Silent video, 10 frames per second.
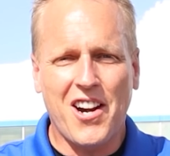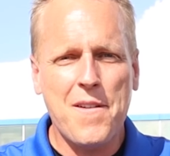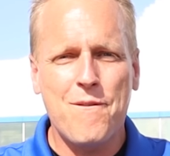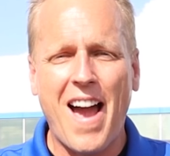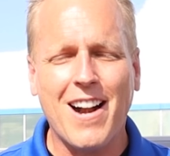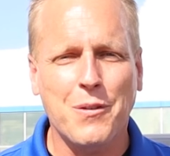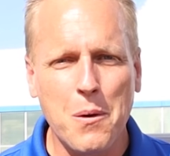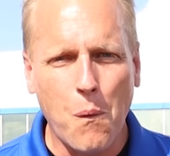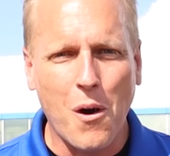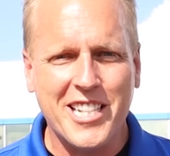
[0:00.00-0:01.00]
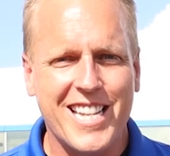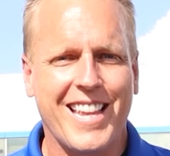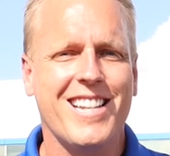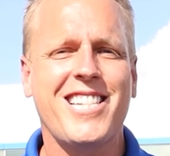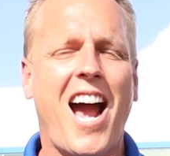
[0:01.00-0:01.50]
You're in factory warranty
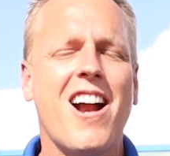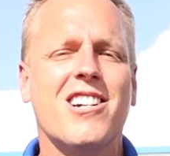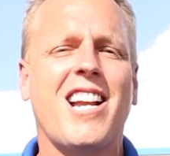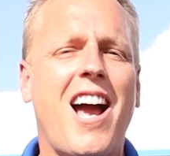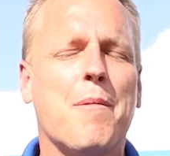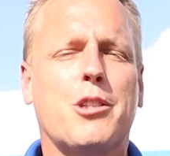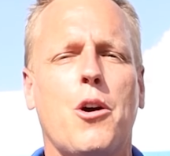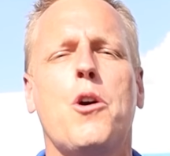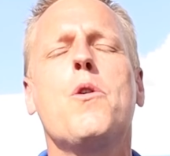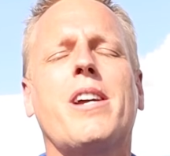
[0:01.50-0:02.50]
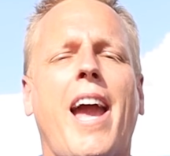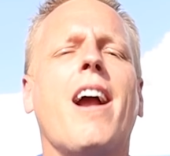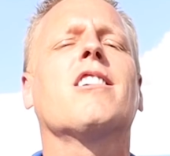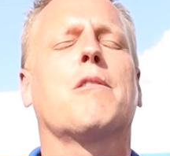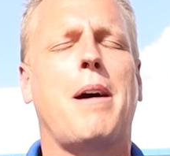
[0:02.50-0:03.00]
the entire time, so who
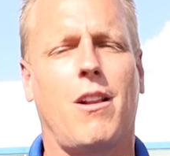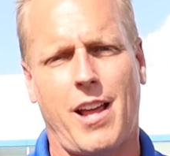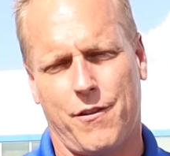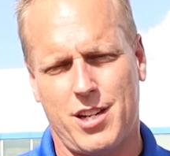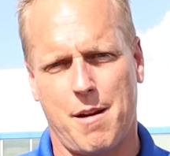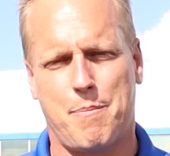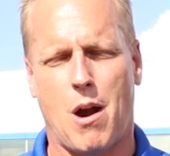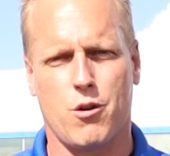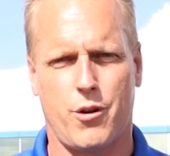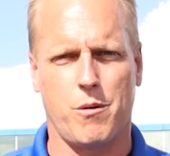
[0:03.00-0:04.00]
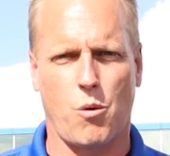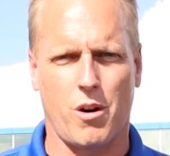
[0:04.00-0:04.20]
cares about lifetime powertrain